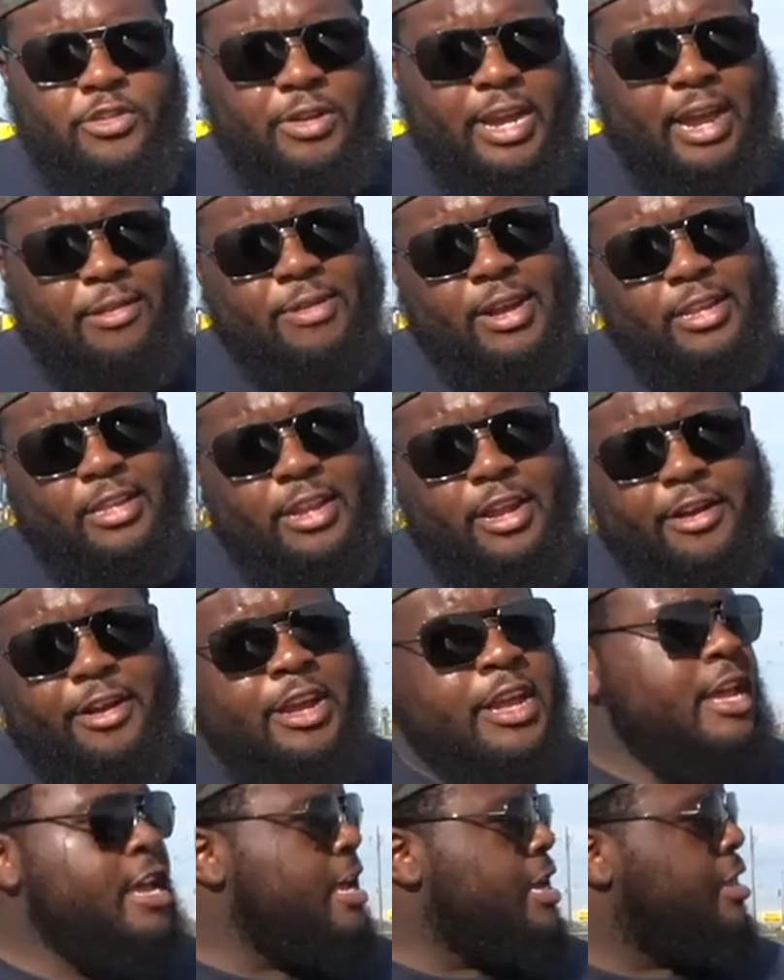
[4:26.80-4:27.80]
you got right there.
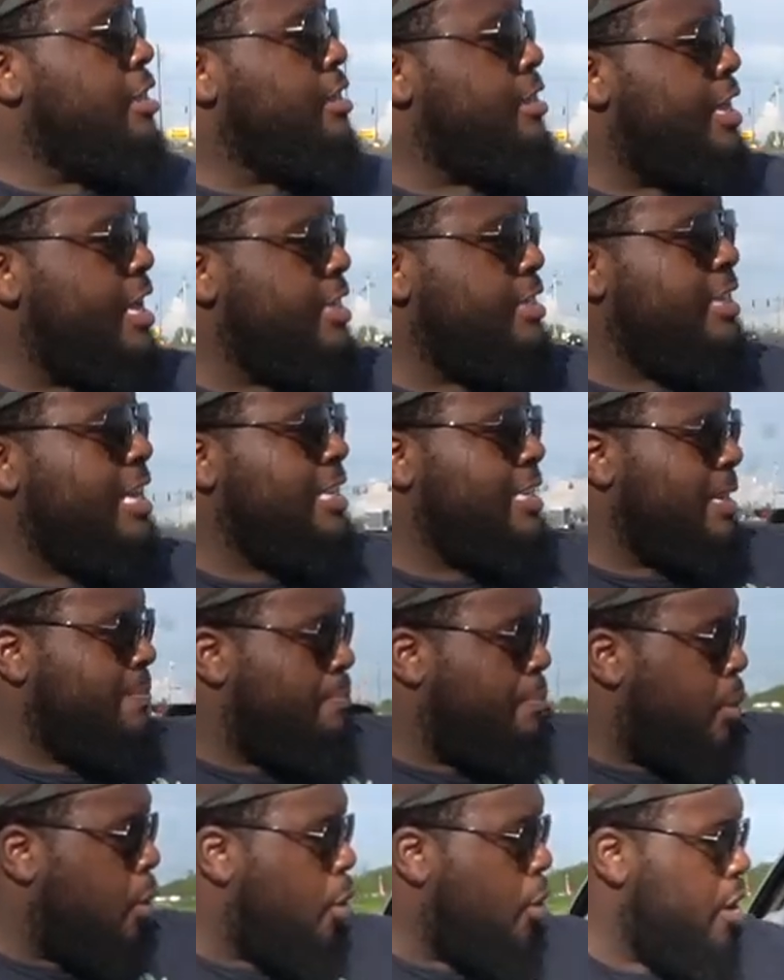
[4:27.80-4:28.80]
This is
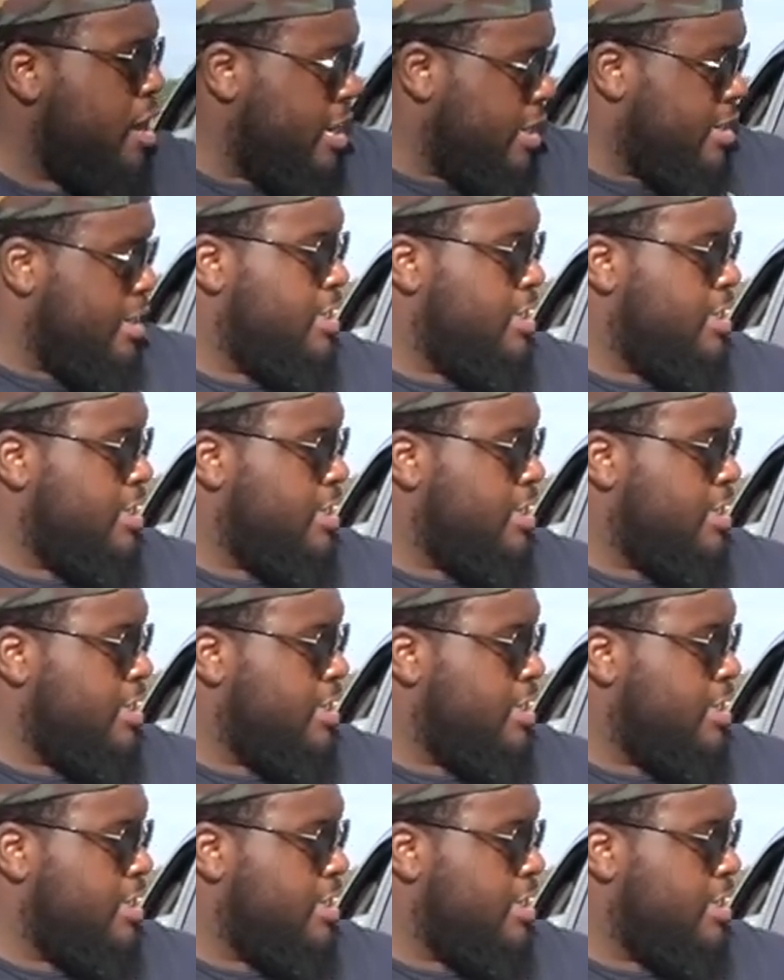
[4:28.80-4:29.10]
important.